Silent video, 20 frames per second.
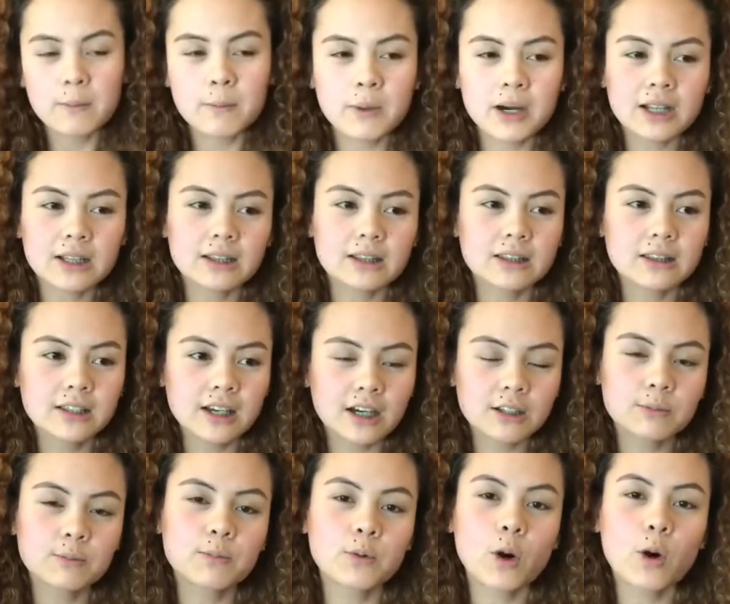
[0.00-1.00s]
but
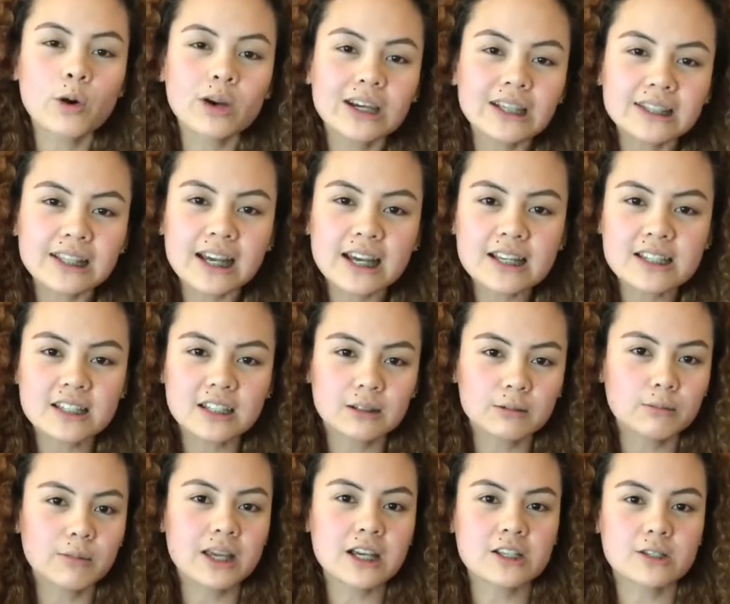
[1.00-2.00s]
that brokenness,
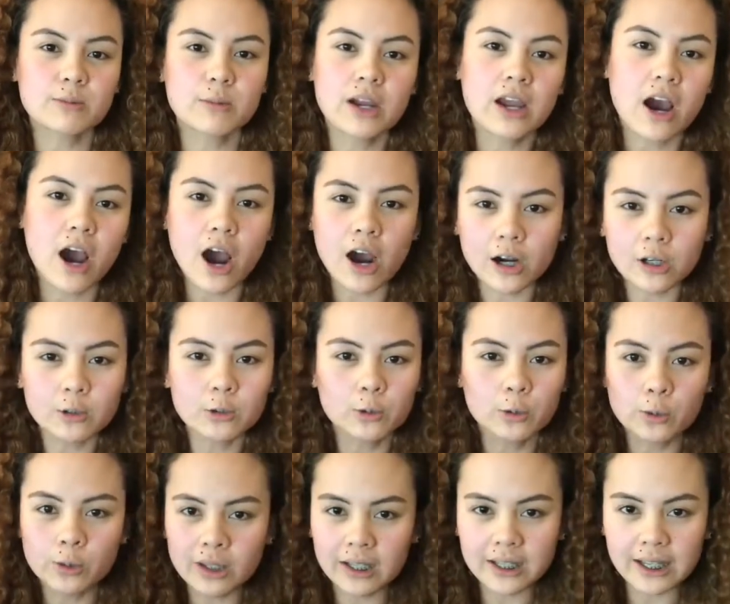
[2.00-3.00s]
it makes my heart
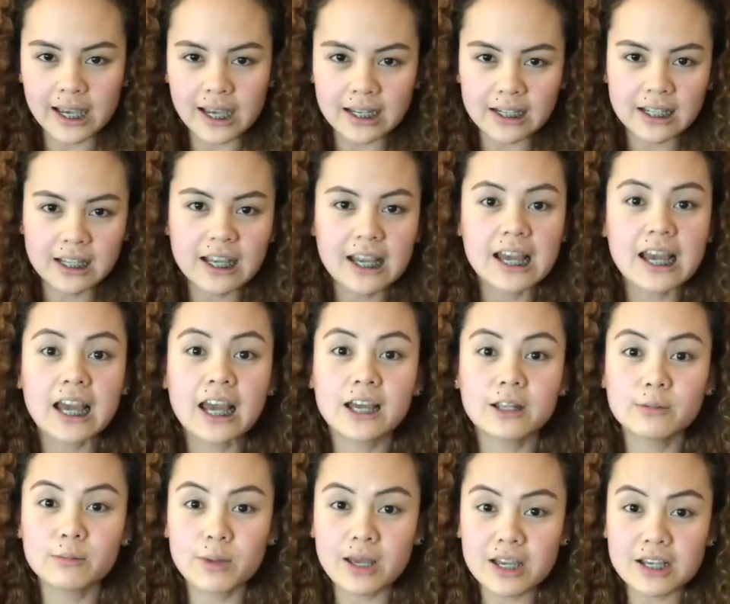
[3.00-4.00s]
cool again,
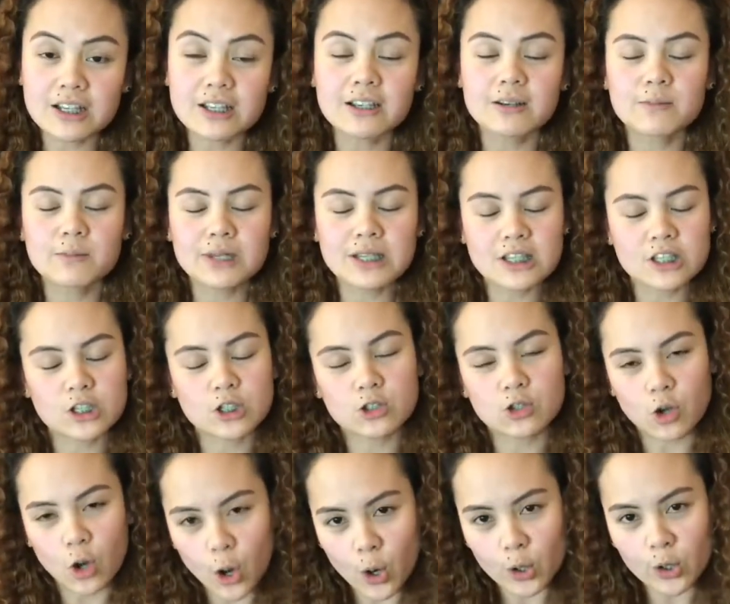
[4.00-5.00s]
and make me
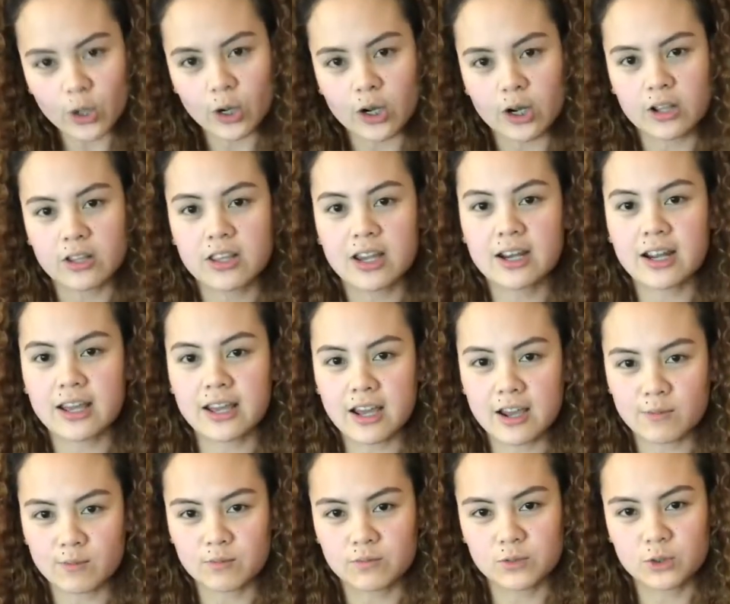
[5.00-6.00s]
stronger than I
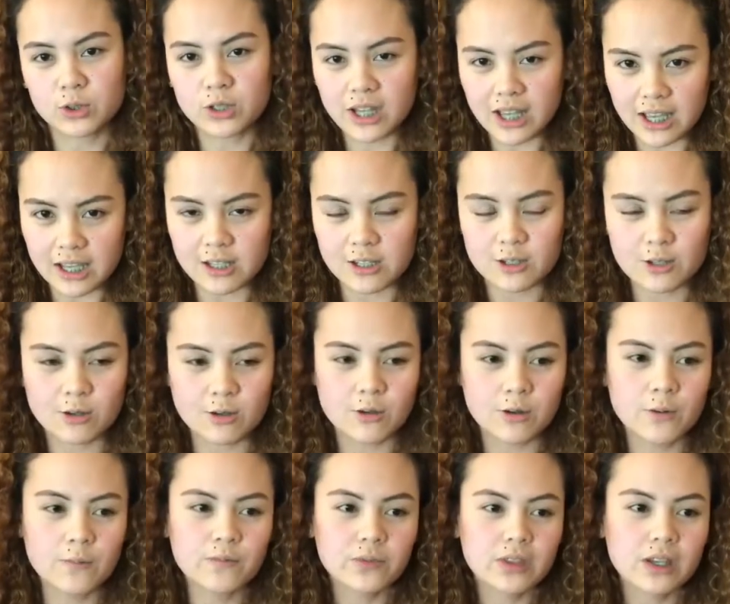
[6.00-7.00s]
am today.
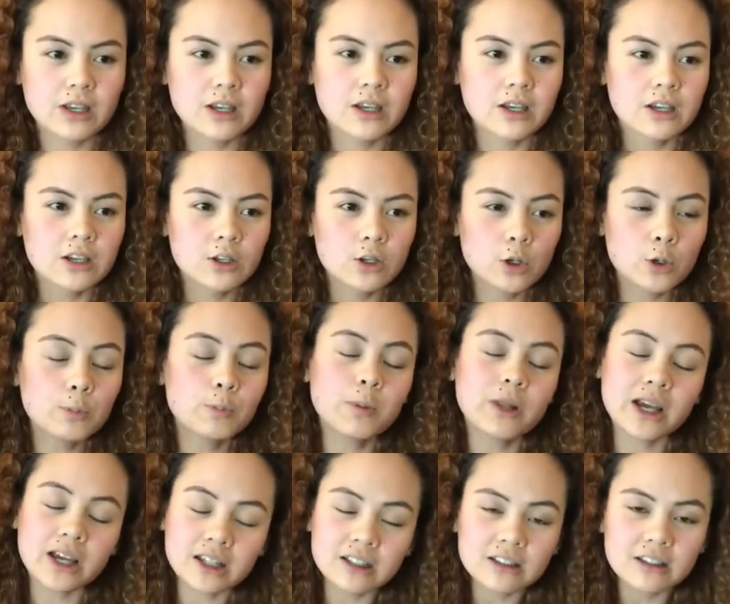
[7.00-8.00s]
So you
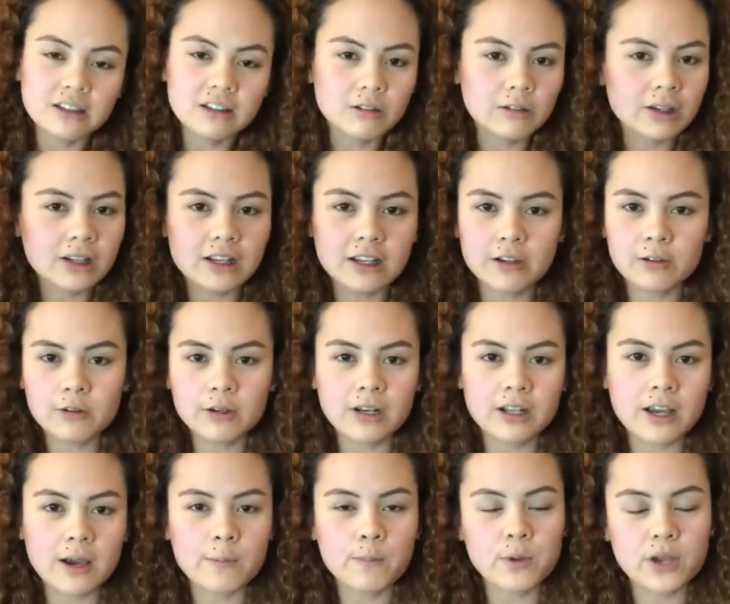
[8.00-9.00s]
played really,
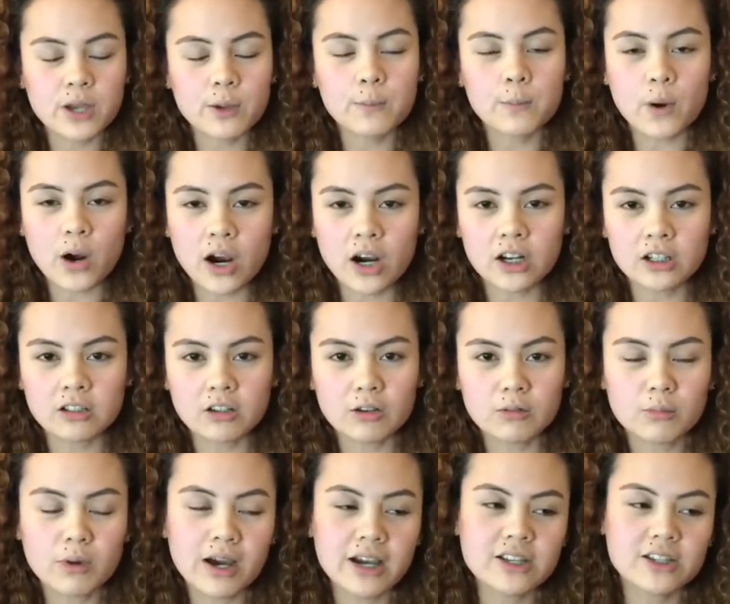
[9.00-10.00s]
really a big part
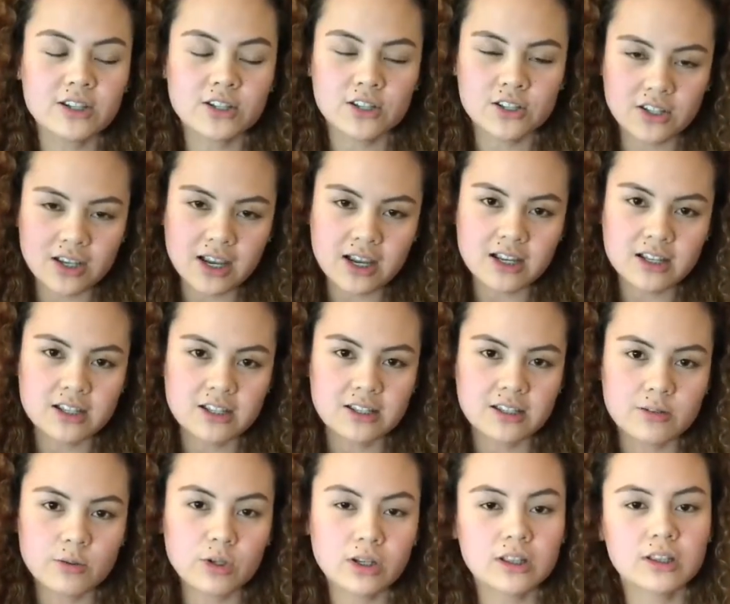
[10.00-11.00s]
on my
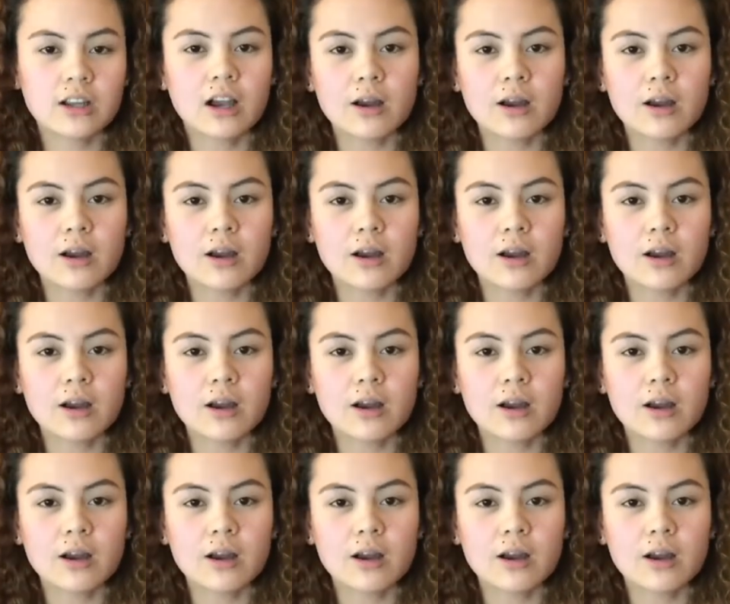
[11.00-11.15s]
success when it